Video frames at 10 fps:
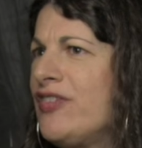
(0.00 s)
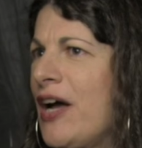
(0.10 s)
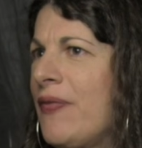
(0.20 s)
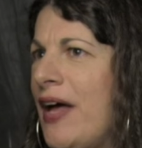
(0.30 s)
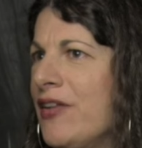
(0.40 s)

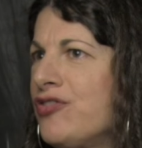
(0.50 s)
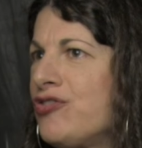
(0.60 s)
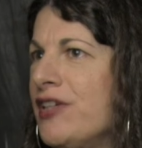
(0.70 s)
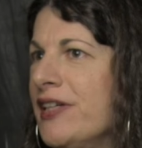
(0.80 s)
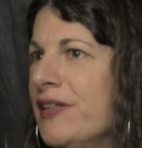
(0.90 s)
down that
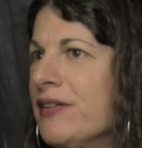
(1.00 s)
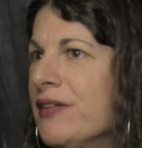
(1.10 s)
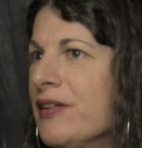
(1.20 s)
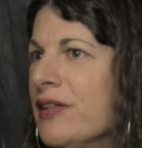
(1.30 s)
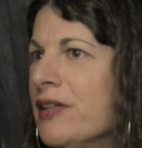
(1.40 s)
street
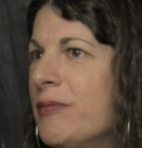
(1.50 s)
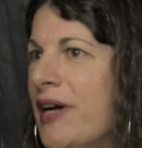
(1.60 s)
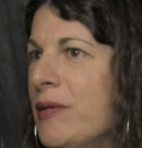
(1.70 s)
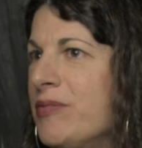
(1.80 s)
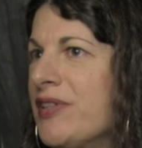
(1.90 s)

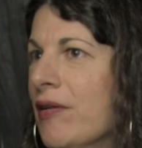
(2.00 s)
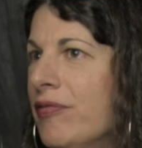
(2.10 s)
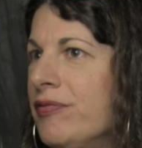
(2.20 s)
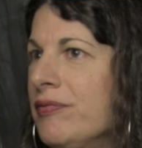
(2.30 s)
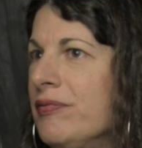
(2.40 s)
by
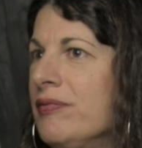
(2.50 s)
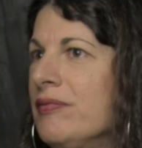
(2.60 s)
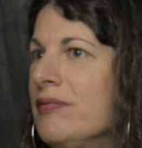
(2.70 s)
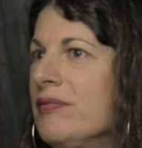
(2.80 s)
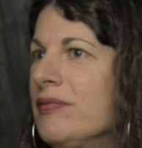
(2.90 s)
himself.
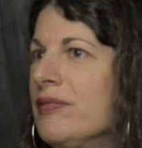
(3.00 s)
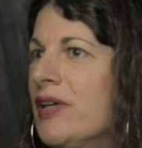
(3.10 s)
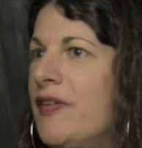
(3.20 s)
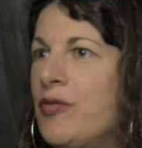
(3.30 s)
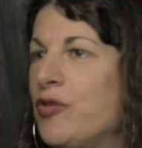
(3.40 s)

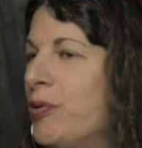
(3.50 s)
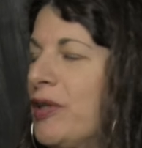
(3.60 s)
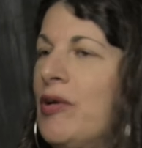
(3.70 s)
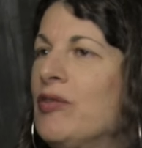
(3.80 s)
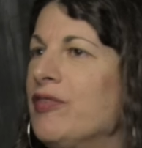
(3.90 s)
And they'll just pull
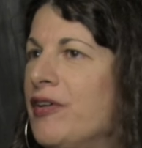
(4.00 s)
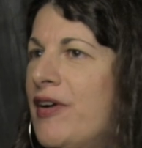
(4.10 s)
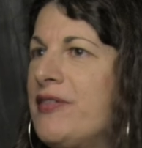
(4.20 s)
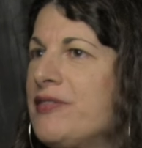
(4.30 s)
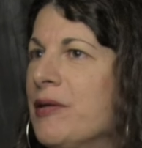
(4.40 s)
him over and
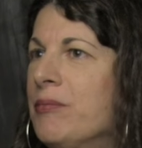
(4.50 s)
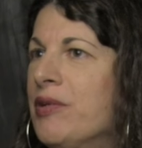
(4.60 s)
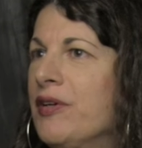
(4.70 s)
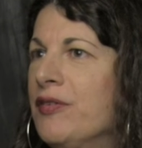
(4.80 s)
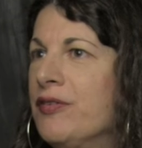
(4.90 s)
arrest him
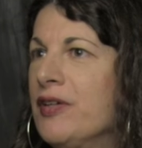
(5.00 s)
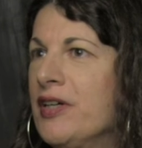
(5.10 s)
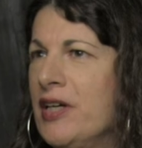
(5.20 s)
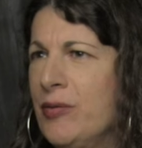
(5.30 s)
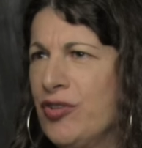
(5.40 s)
because
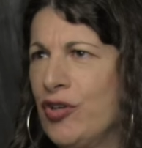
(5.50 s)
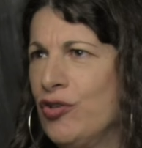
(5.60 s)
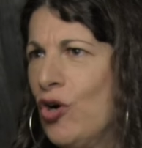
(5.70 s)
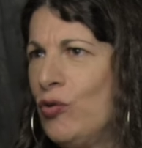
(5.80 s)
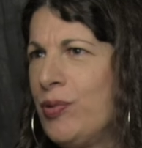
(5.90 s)
he was in a
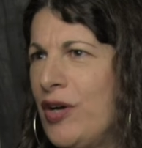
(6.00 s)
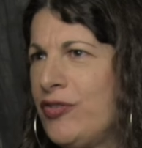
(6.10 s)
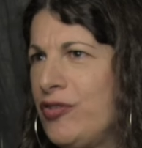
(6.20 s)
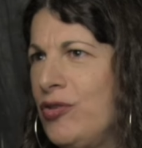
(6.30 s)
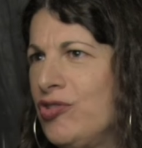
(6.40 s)
known
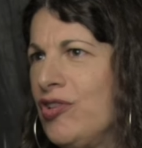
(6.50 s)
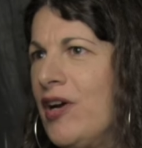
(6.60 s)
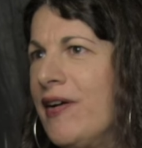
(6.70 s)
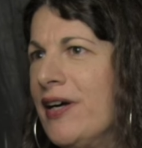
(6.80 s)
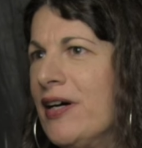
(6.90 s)
prostitution
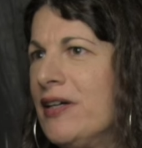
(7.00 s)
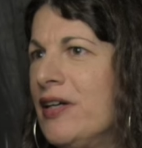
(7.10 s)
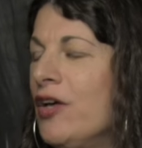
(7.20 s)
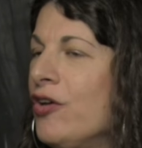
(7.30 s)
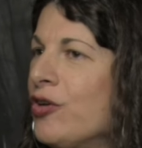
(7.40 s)
area.
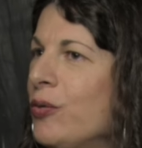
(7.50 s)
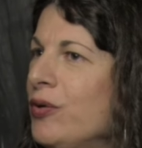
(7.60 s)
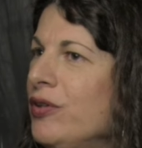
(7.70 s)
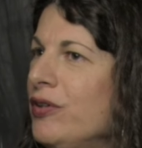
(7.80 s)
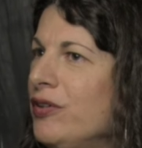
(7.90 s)
So,
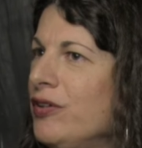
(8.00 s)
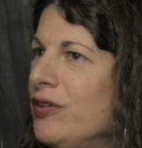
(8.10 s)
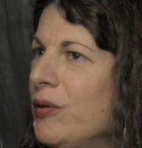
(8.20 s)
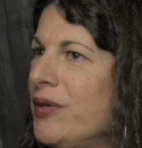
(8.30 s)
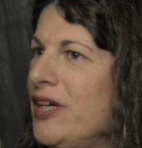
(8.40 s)
you
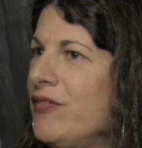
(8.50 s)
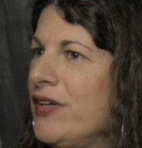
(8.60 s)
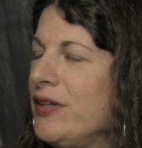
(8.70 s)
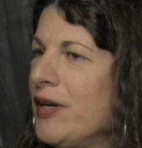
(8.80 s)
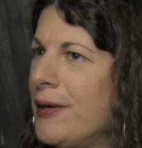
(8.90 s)
know,
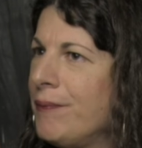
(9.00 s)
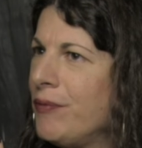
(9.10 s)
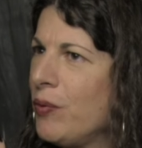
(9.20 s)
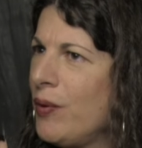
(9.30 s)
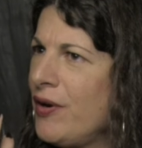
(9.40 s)
even
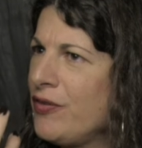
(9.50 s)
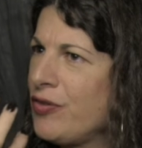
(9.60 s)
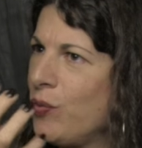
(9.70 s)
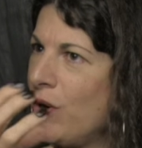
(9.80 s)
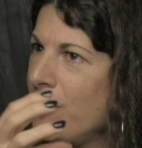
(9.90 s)
whereas
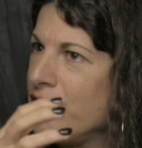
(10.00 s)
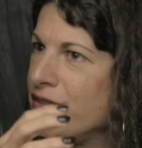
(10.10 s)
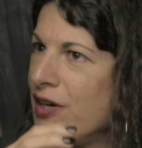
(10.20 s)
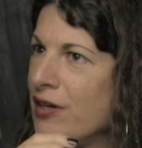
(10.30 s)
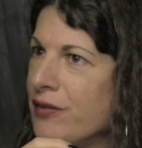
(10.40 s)
the war on
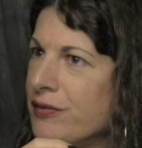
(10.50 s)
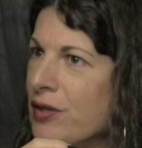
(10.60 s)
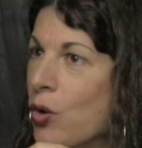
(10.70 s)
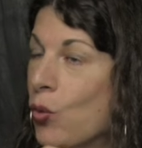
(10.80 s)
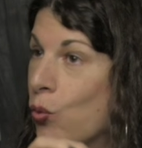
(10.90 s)
drugs
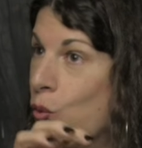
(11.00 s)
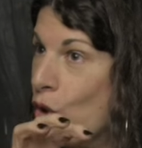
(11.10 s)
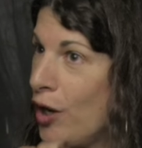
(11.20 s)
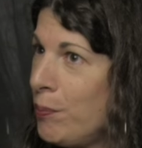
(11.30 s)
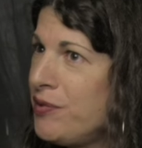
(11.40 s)

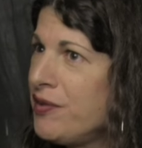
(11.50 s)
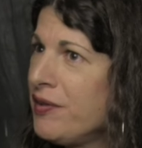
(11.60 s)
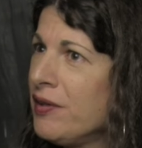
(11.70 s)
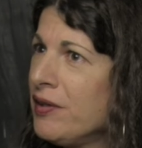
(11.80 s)
warped